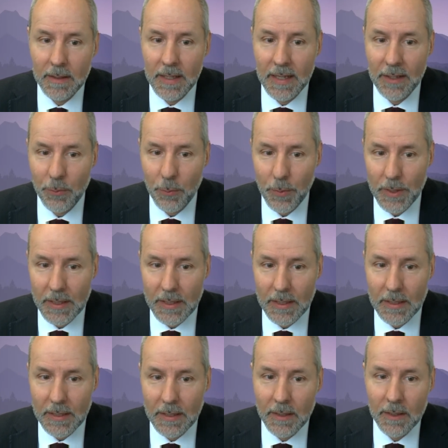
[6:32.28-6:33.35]
As
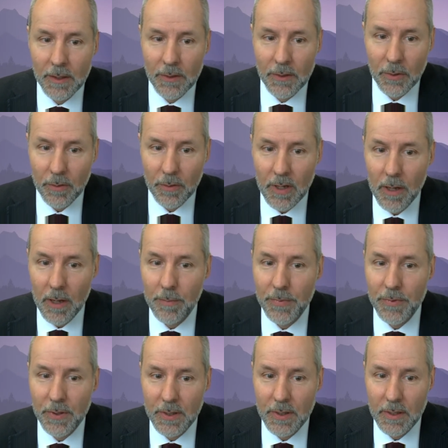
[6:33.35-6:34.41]
we sort of come
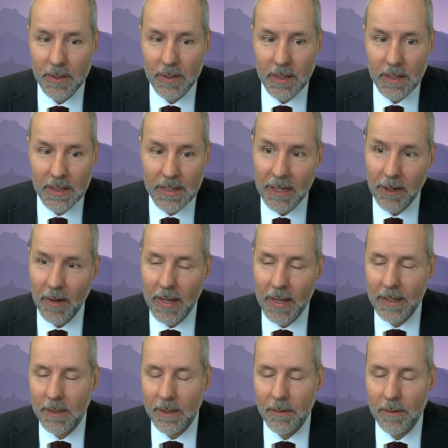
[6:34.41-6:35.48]
to the near
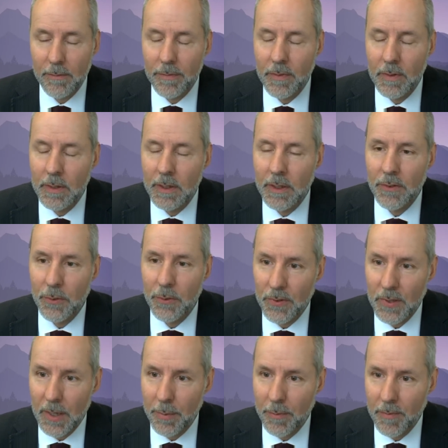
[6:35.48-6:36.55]
end of
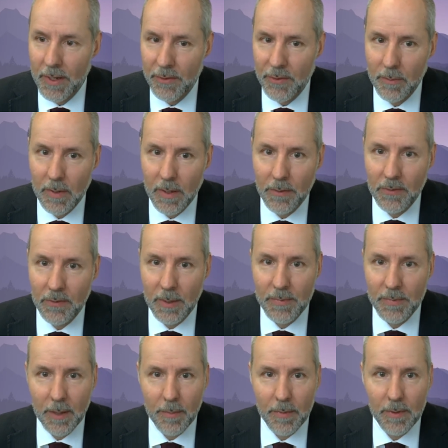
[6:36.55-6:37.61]
Suicide Prevention Month,
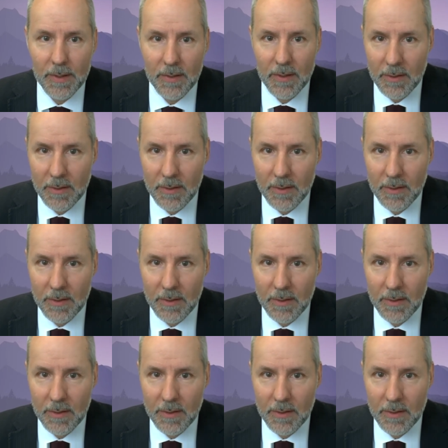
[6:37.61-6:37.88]
September,